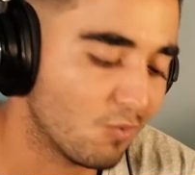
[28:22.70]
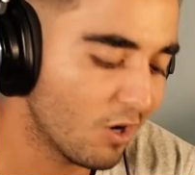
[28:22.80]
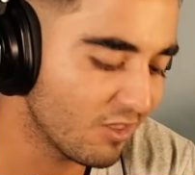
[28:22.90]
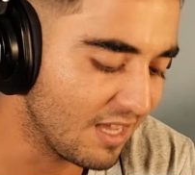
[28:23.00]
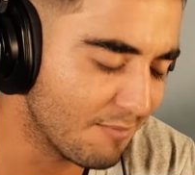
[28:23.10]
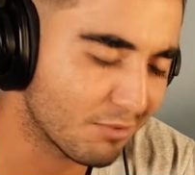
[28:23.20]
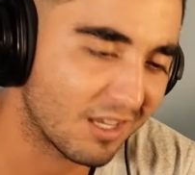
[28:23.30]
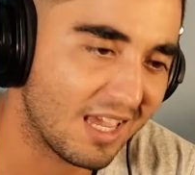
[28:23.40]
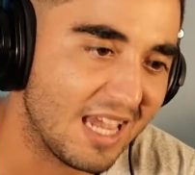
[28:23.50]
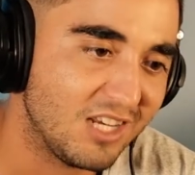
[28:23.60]
What are the
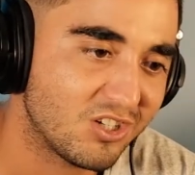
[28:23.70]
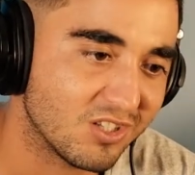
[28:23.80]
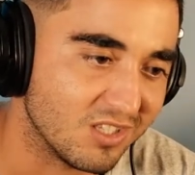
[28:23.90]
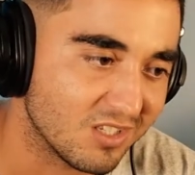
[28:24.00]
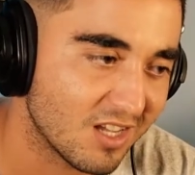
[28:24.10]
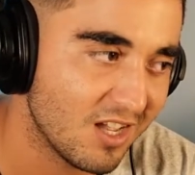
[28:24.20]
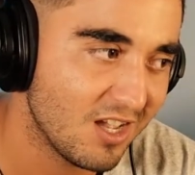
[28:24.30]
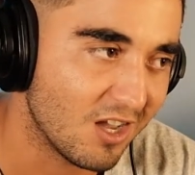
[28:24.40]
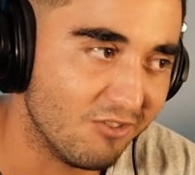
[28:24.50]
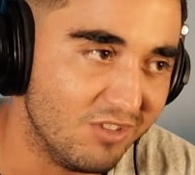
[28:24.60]
implications
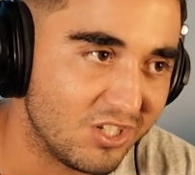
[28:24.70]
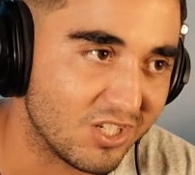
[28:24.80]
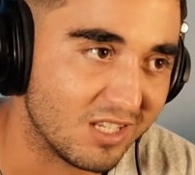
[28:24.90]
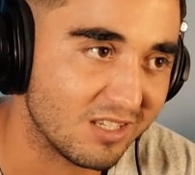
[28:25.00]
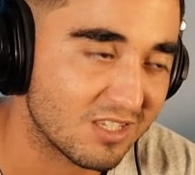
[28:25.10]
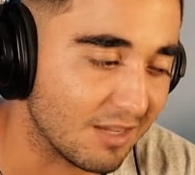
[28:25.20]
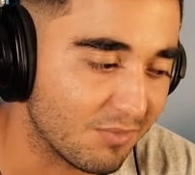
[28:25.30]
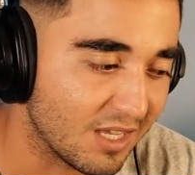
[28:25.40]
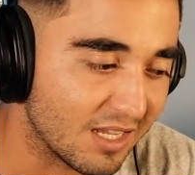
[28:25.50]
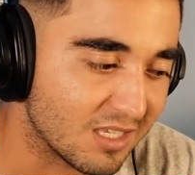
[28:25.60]
of this shit?
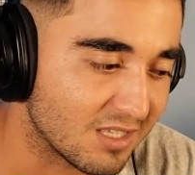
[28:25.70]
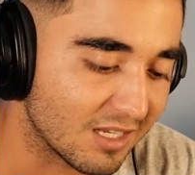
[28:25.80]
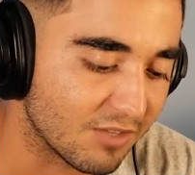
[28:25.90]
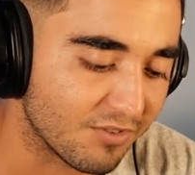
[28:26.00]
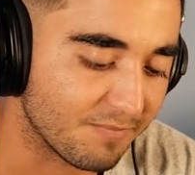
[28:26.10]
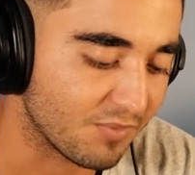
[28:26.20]
Same thing as when